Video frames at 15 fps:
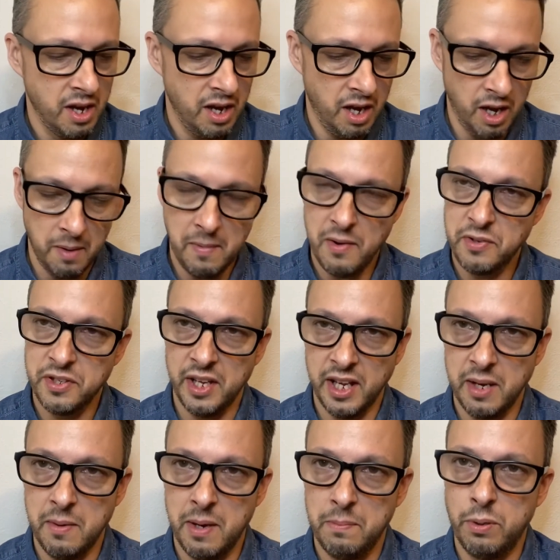I was
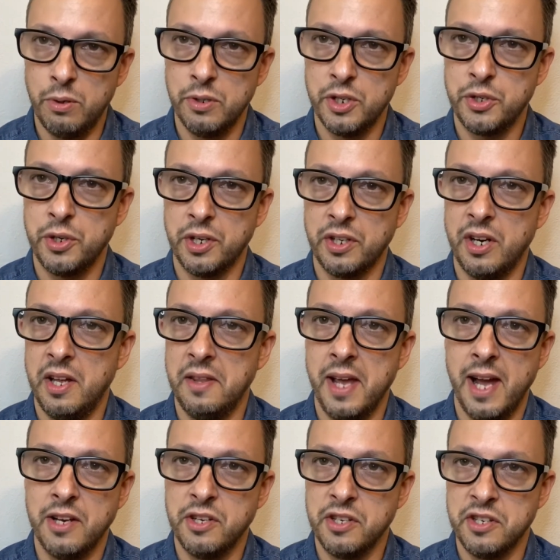thinking about pulling the trigger on
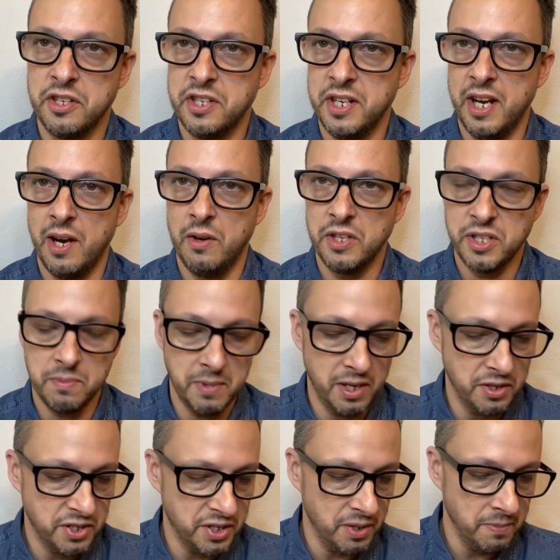that just to see how it
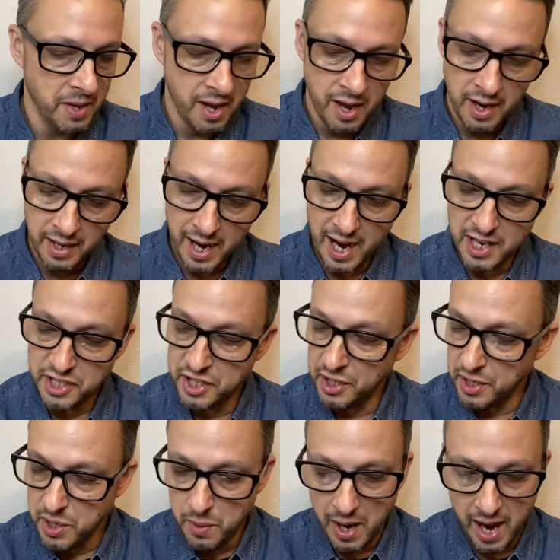smells. So guys, there
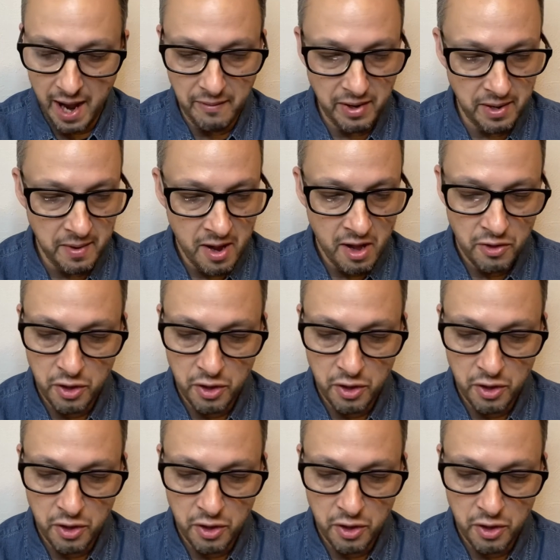you have it.